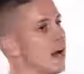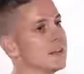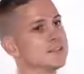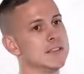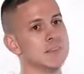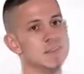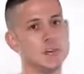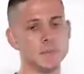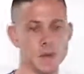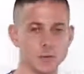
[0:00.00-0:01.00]
ads that
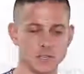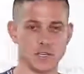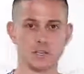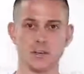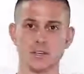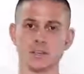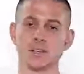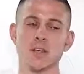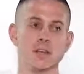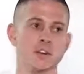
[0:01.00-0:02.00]
pique people's
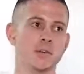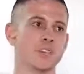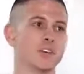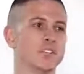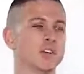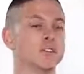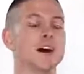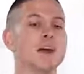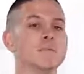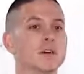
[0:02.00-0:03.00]
interest, things that are
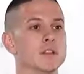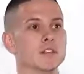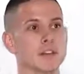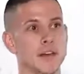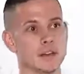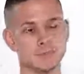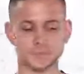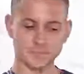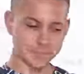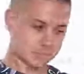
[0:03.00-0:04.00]
time relevant, like
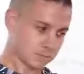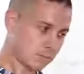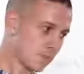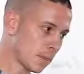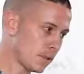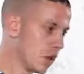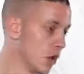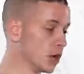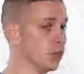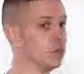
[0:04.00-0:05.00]

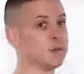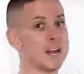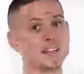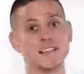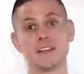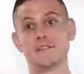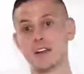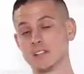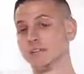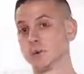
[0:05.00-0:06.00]
are you ready to take
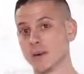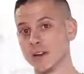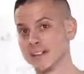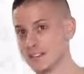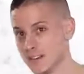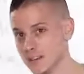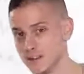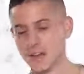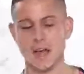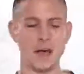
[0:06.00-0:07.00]
advantage of 2019?
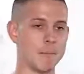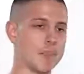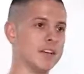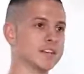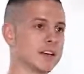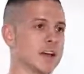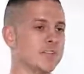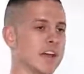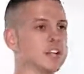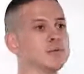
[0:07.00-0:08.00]
Things that kind
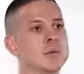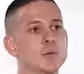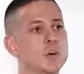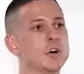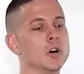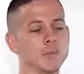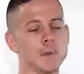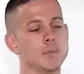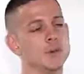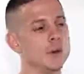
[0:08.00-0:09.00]
of catch people, hook
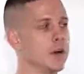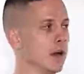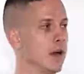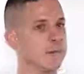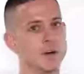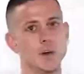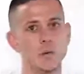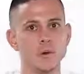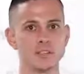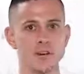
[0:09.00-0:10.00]
people, and
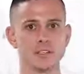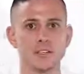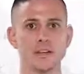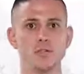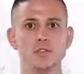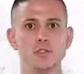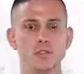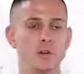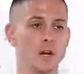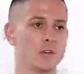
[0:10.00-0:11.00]
always trying
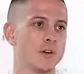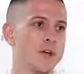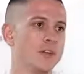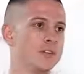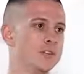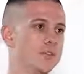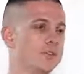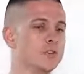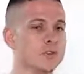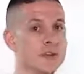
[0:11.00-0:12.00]
to create
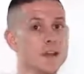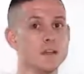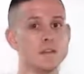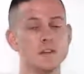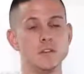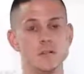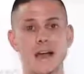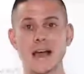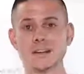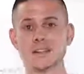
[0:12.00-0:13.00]
new creative and new
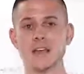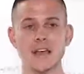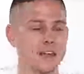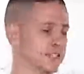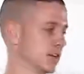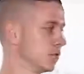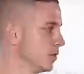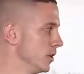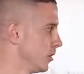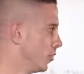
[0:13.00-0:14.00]
ads is like a
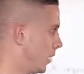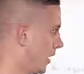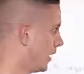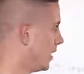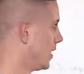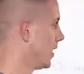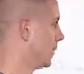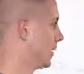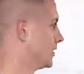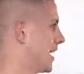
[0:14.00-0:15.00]
really good way,
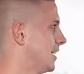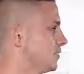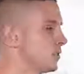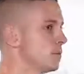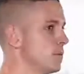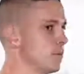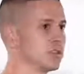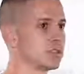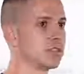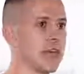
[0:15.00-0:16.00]
because ads are some of the
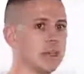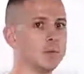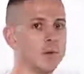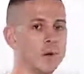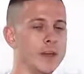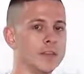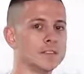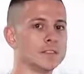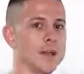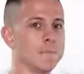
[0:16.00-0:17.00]
most scalable
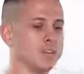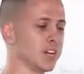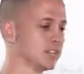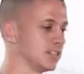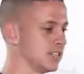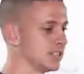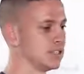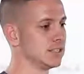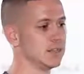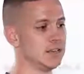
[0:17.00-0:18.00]
ways to
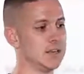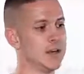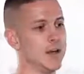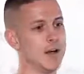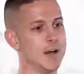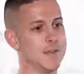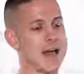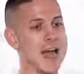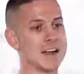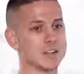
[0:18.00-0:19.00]
consistently
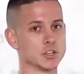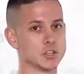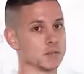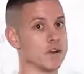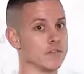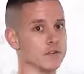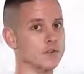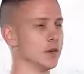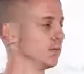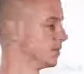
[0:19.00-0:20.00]
add additional revenue to your